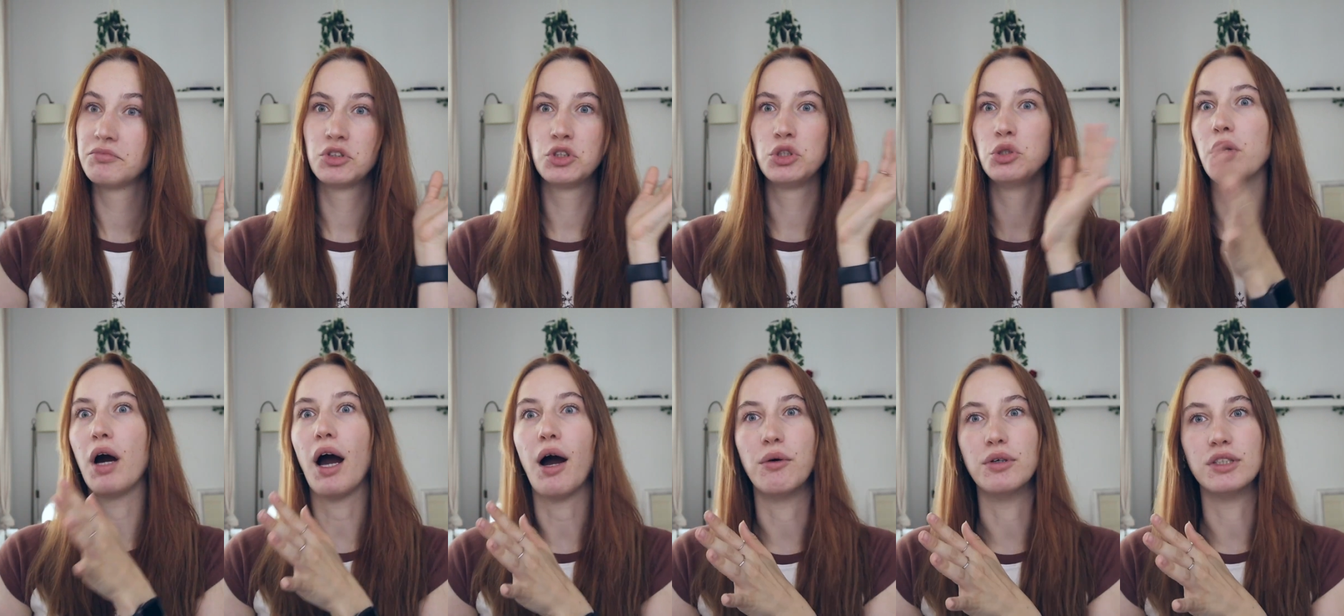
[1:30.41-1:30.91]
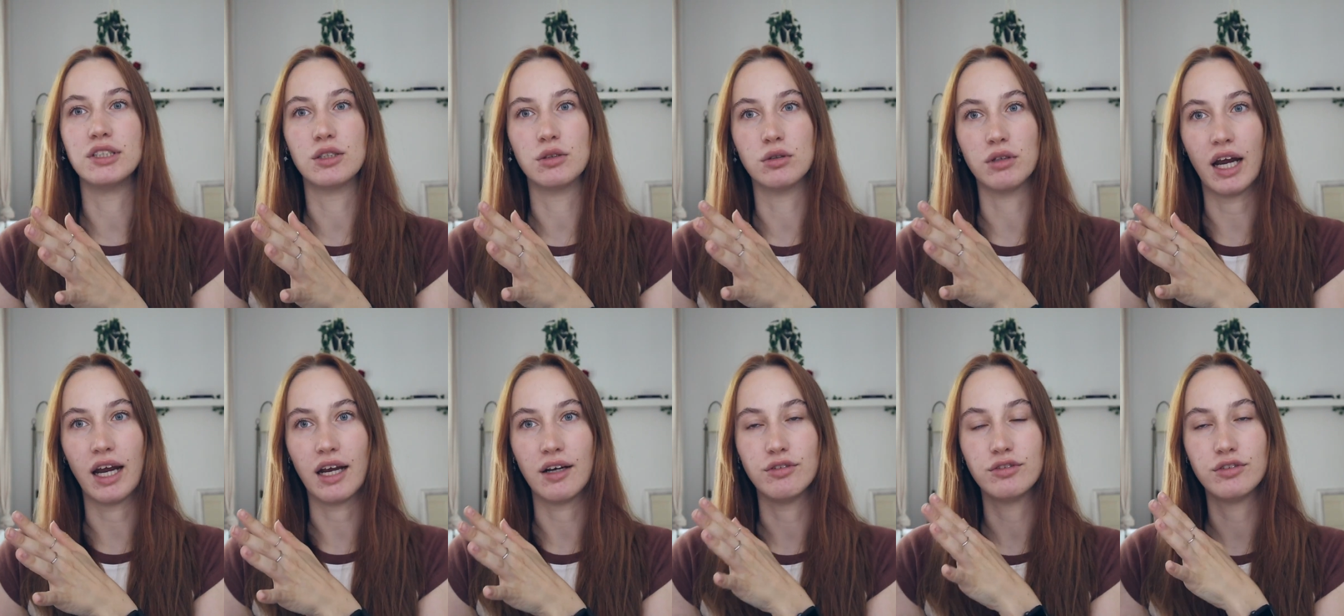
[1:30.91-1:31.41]
two hours
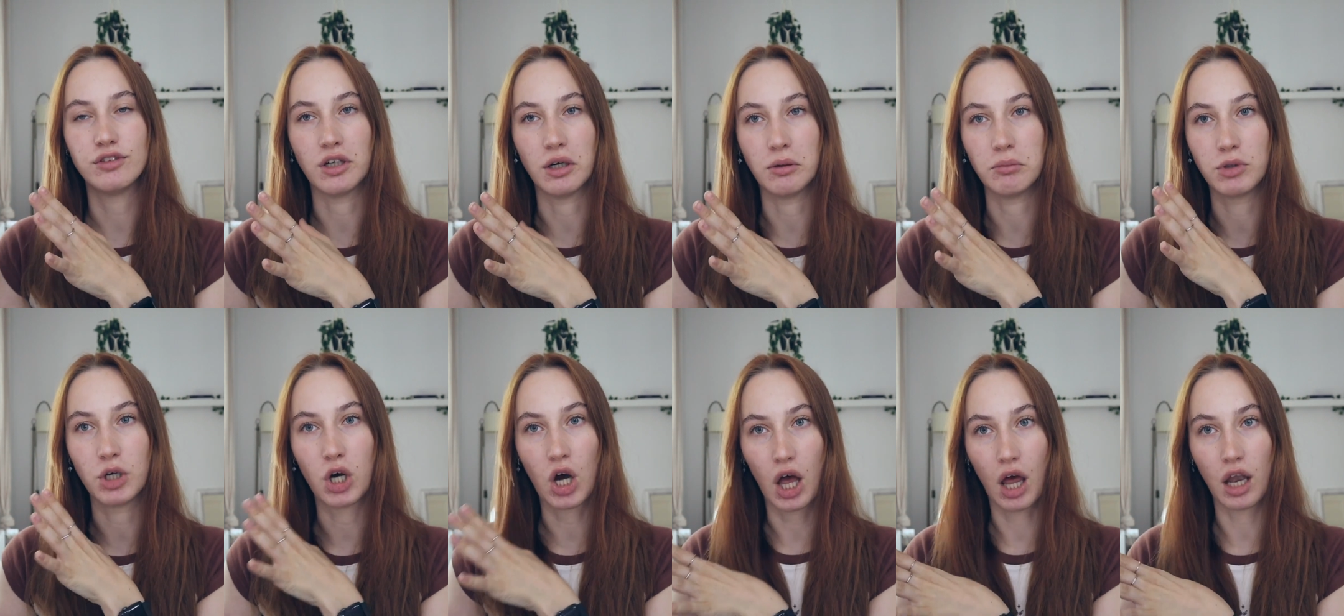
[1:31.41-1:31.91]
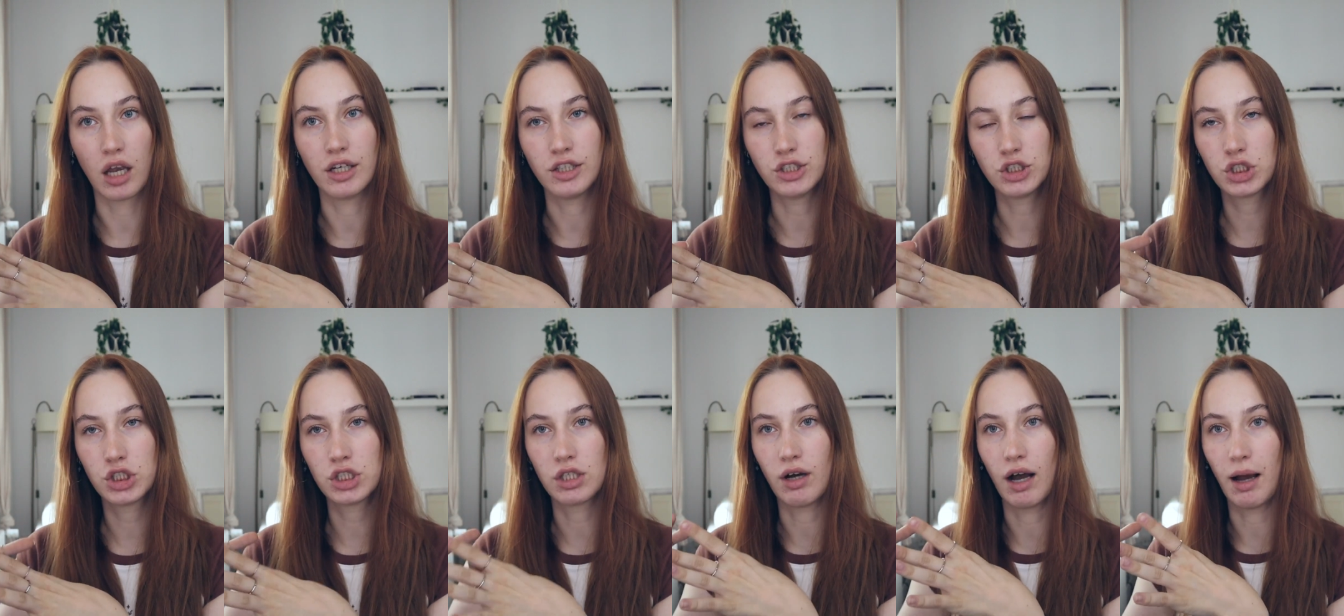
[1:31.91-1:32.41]
away from
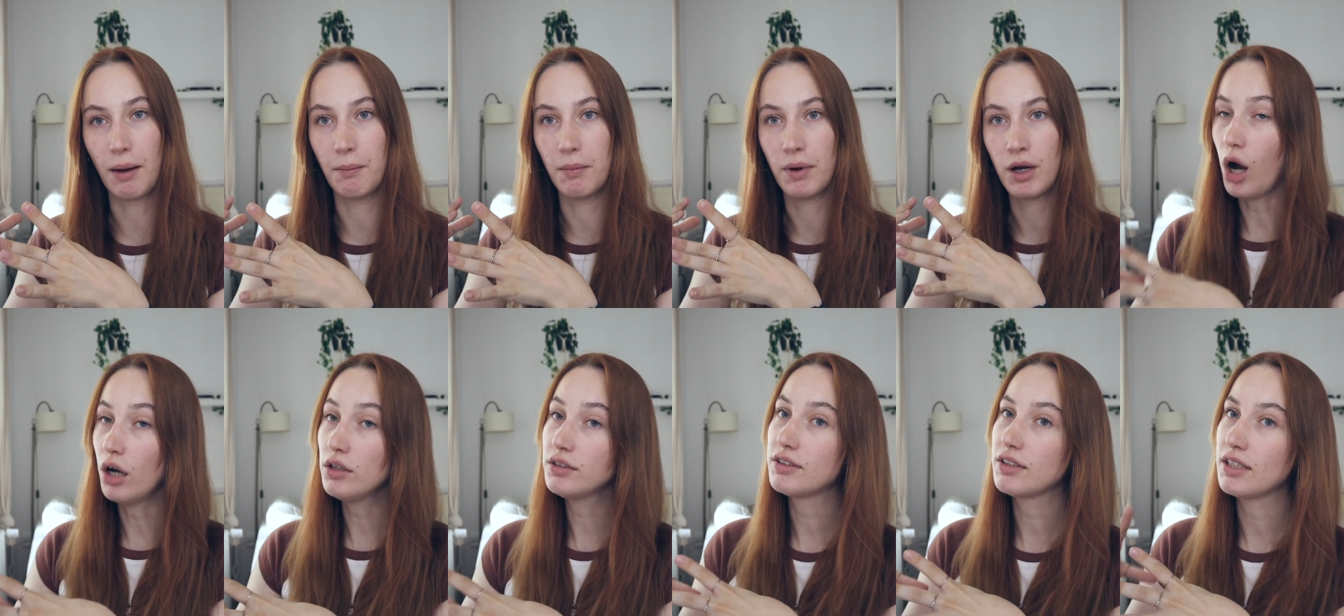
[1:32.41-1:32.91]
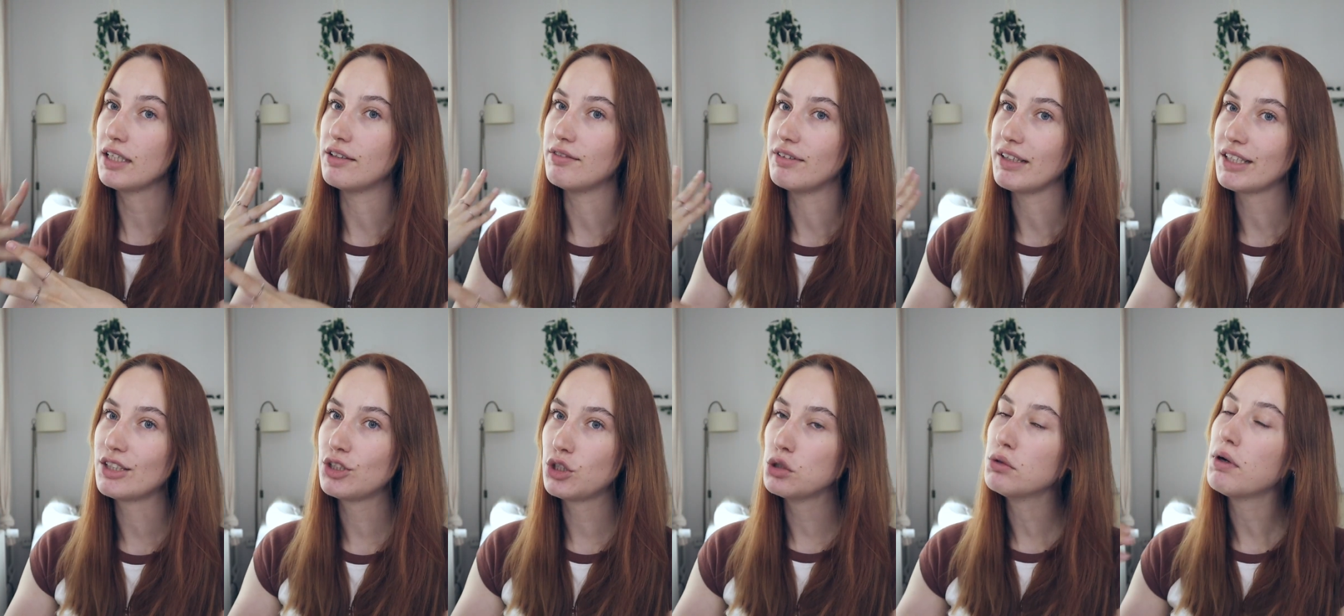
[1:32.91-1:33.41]
college so I'm also
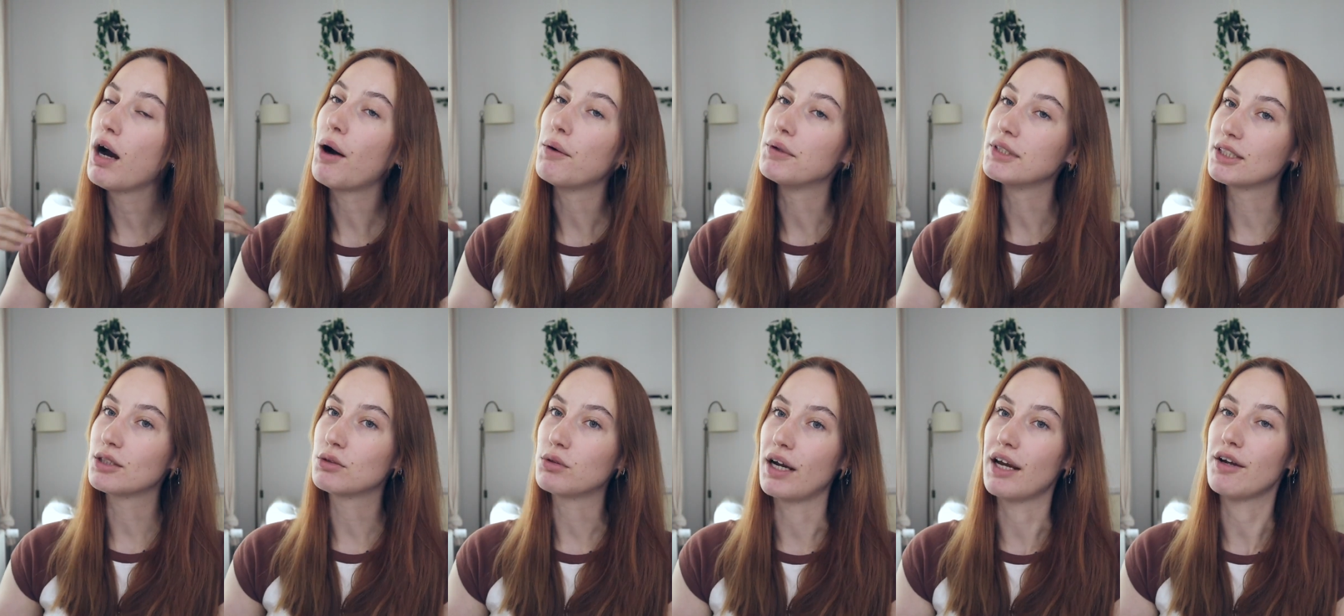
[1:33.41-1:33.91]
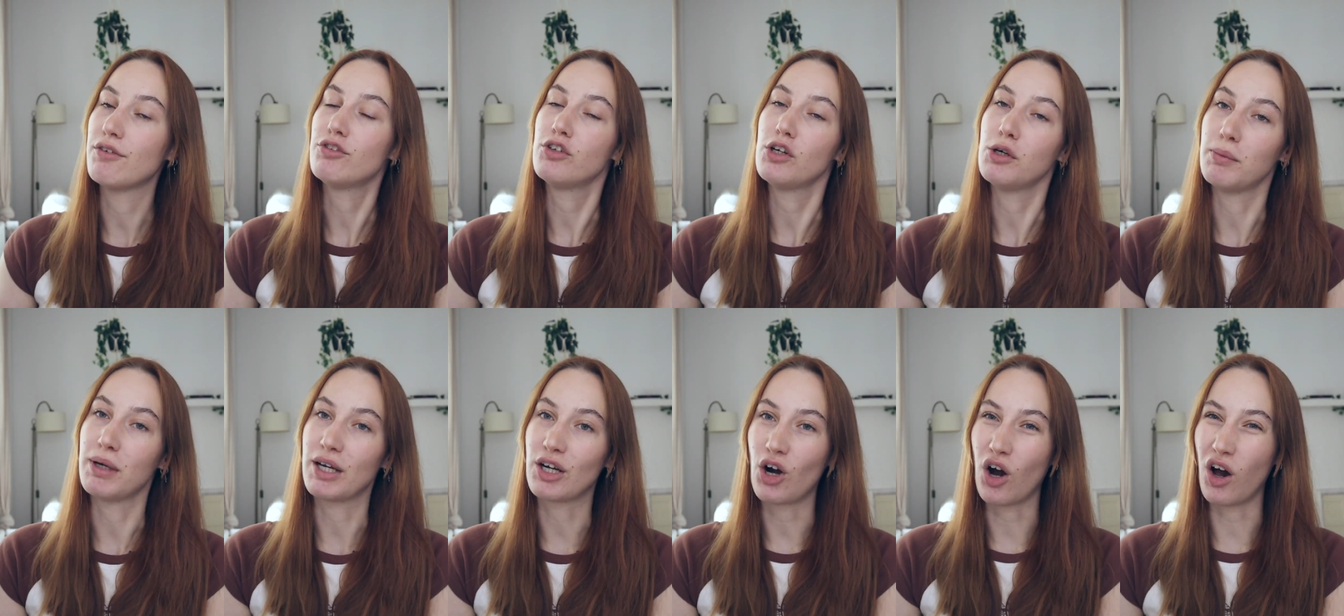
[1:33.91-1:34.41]
living two hours away
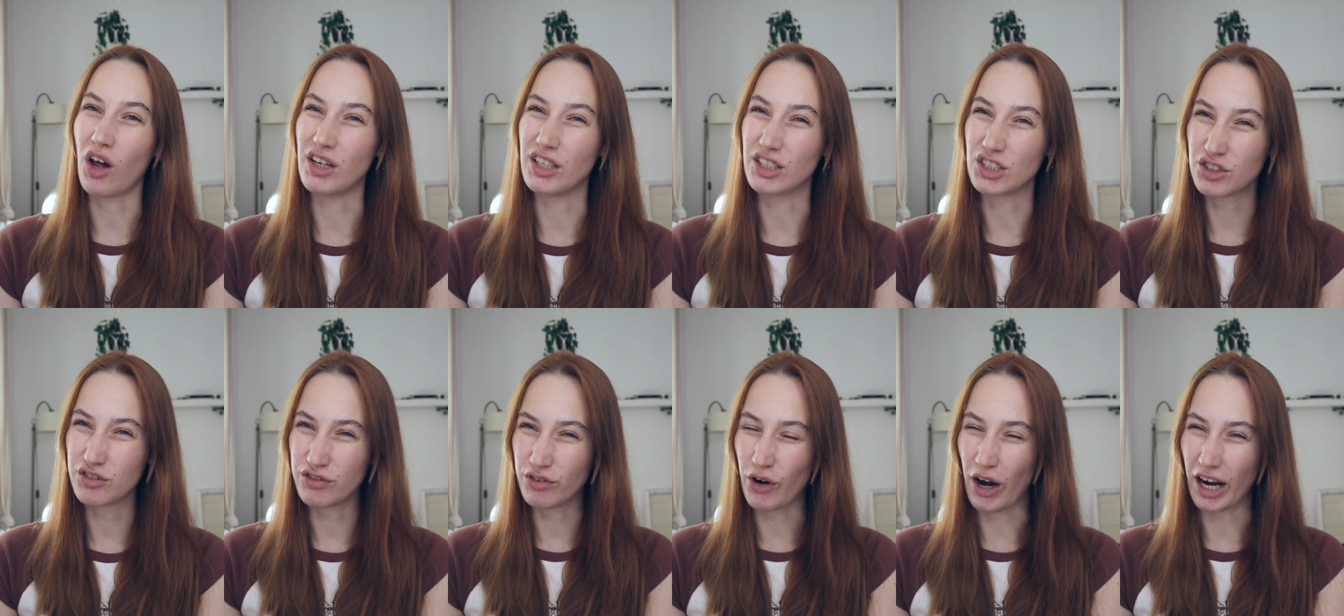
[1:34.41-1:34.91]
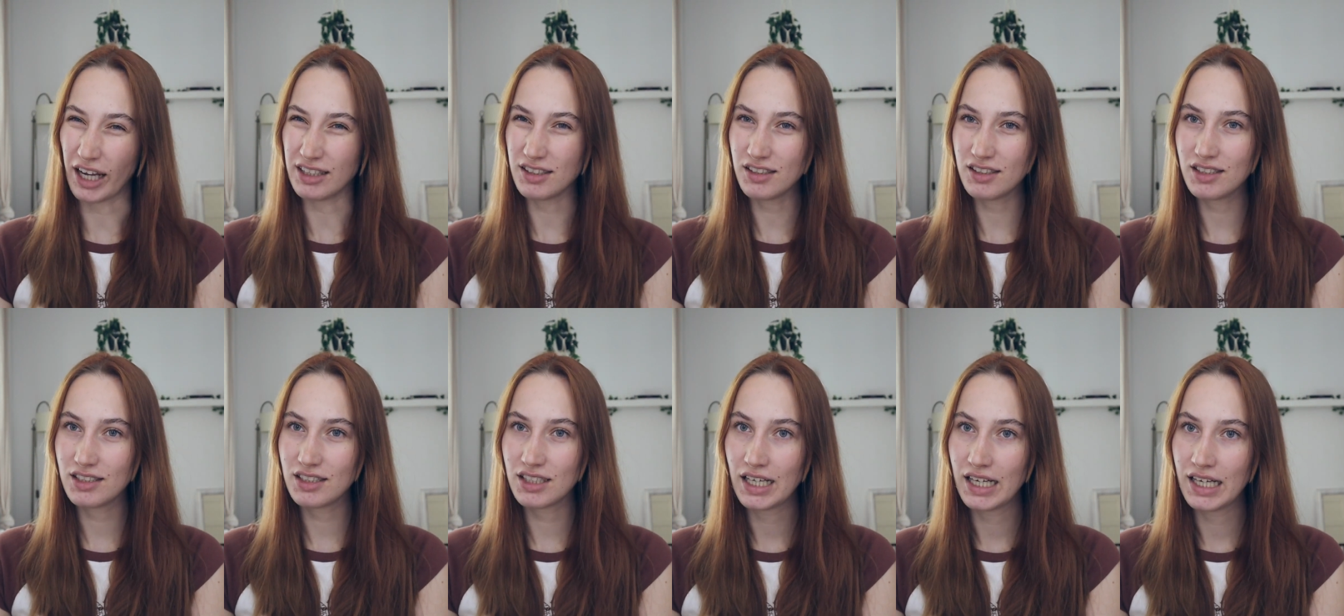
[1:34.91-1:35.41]
from my college
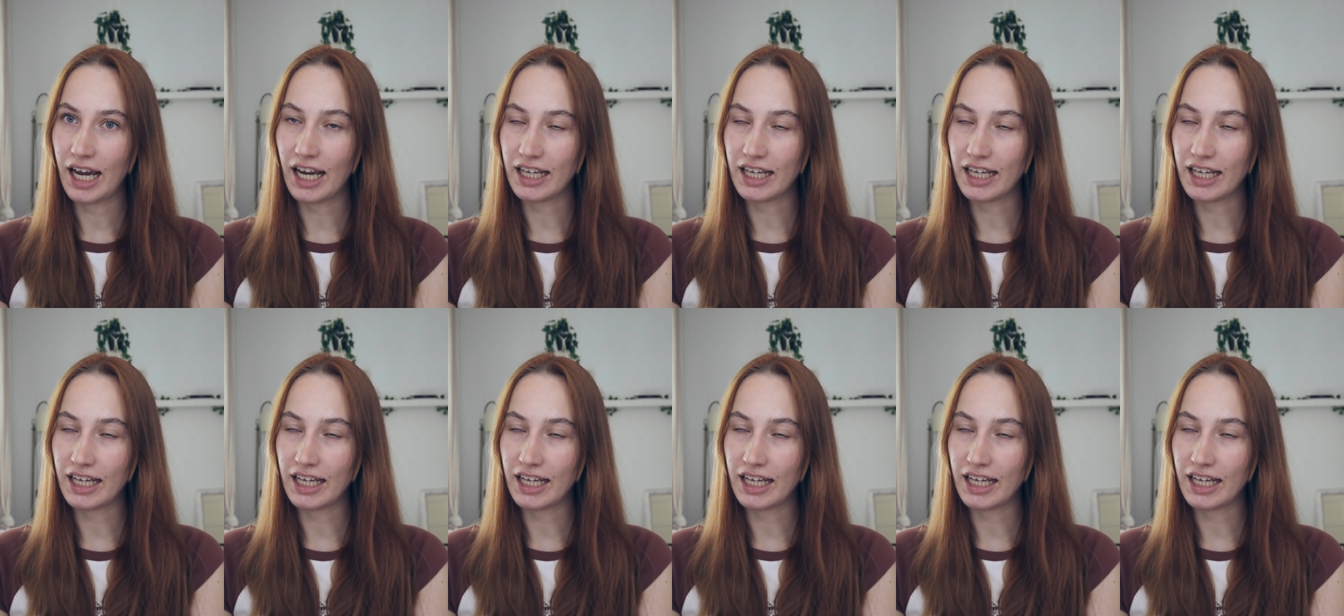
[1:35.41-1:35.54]
friends